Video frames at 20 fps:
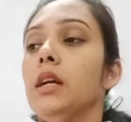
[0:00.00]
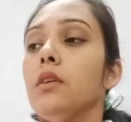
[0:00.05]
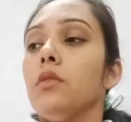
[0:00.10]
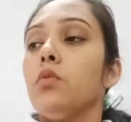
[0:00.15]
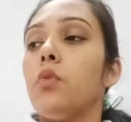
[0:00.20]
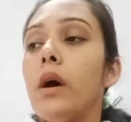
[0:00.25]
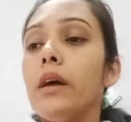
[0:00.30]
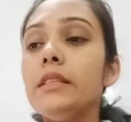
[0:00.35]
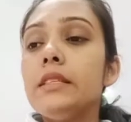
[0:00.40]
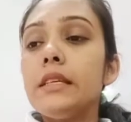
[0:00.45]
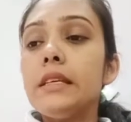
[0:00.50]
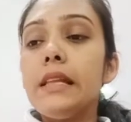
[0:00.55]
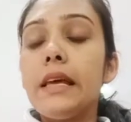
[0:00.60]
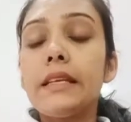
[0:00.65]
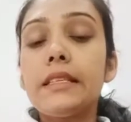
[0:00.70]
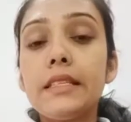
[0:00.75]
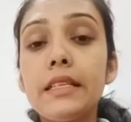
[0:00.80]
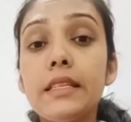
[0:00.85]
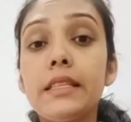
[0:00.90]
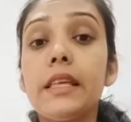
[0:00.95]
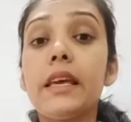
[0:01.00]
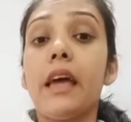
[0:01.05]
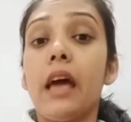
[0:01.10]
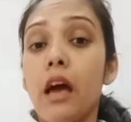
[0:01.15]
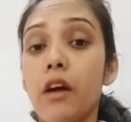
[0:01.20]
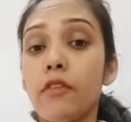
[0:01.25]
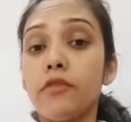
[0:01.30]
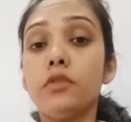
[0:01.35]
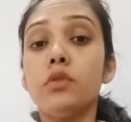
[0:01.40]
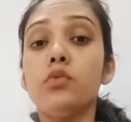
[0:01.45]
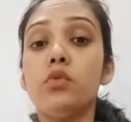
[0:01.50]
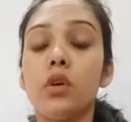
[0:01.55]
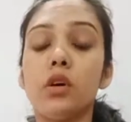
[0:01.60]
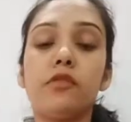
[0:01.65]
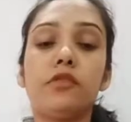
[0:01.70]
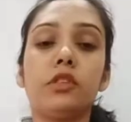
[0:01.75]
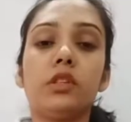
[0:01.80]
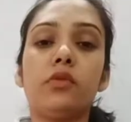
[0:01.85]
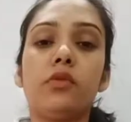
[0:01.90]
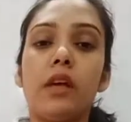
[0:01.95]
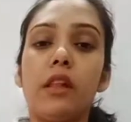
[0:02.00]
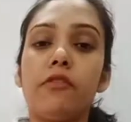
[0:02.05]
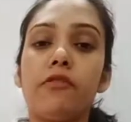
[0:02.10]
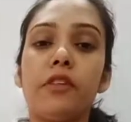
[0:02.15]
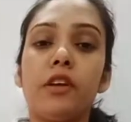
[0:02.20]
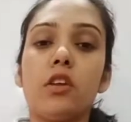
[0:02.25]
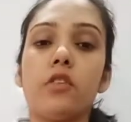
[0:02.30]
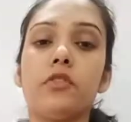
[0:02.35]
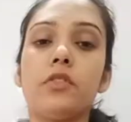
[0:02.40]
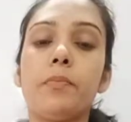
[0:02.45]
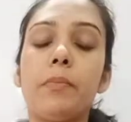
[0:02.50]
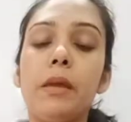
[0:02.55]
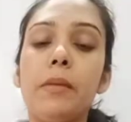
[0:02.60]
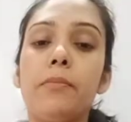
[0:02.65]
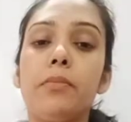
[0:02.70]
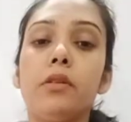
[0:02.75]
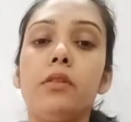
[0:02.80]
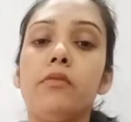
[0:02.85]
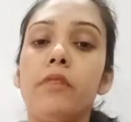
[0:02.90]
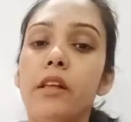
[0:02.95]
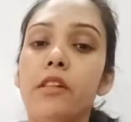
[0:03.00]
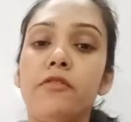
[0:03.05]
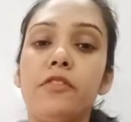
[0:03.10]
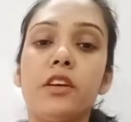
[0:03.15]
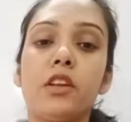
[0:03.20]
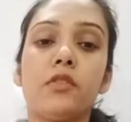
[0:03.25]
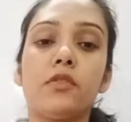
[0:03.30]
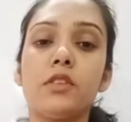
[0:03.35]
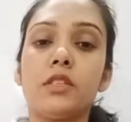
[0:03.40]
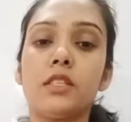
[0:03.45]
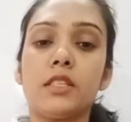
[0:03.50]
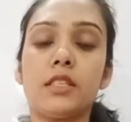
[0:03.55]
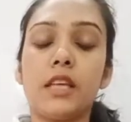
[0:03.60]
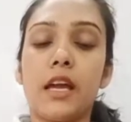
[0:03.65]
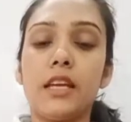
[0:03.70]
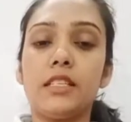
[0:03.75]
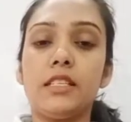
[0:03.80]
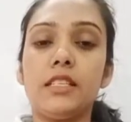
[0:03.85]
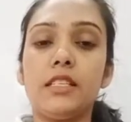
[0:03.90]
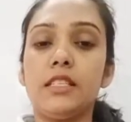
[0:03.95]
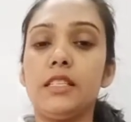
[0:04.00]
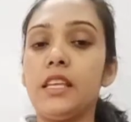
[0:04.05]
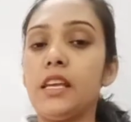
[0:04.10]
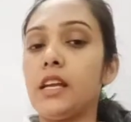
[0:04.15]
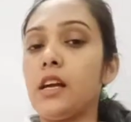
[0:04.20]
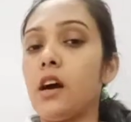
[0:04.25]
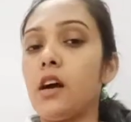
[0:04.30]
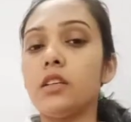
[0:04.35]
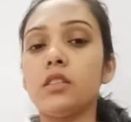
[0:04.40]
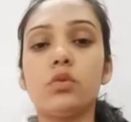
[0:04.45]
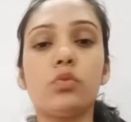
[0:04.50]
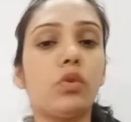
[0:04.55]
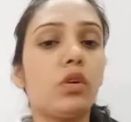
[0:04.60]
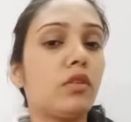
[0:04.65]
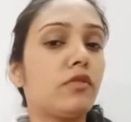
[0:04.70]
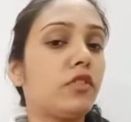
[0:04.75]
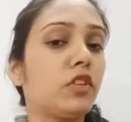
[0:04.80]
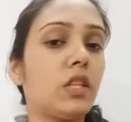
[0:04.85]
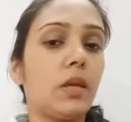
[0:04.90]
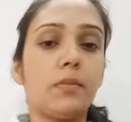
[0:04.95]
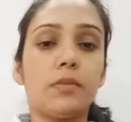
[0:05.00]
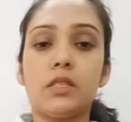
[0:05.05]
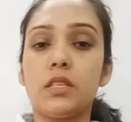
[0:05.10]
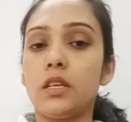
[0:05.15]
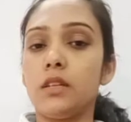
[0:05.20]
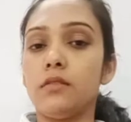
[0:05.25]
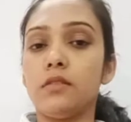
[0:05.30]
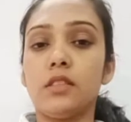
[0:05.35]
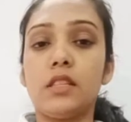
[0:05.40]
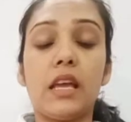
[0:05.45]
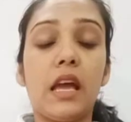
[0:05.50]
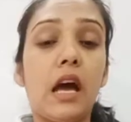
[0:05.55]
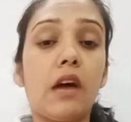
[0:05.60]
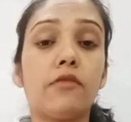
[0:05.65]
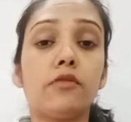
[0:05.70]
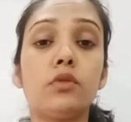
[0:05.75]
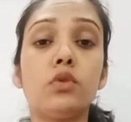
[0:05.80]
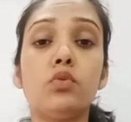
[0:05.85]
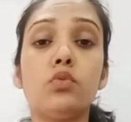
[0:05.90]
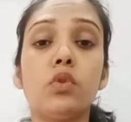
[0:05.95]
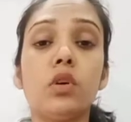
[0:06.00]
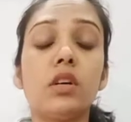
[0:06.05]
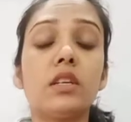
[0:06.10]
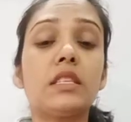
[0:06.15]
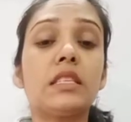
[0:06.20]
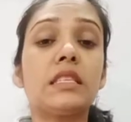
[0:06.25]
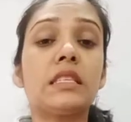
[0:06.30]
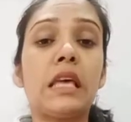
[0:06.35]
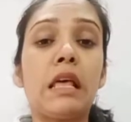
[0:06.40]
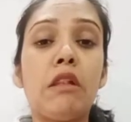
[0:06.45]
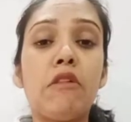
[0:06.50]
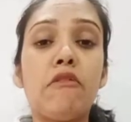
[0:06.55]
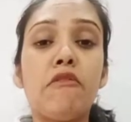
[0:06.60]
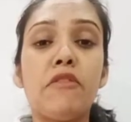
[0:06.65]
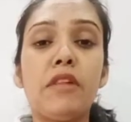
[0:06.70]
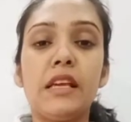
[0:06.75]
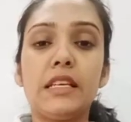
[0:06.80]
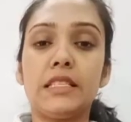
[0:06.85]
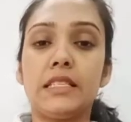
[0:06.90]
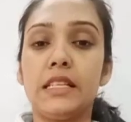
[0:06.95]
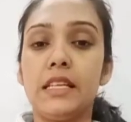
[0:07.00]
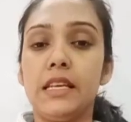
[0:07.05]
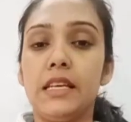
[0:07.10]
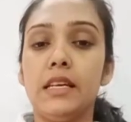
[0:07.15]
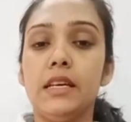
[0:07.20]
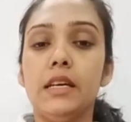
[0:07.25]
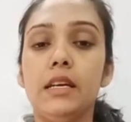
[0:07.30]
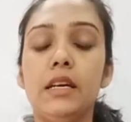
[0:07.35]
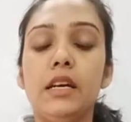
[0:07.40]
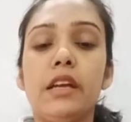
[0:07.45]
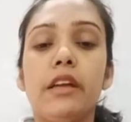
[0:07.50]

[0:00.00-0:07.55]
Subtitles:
Once elected, they have to work for the welfare of the people, welfare of the society. They can't work for themselves. They have to work selflessly.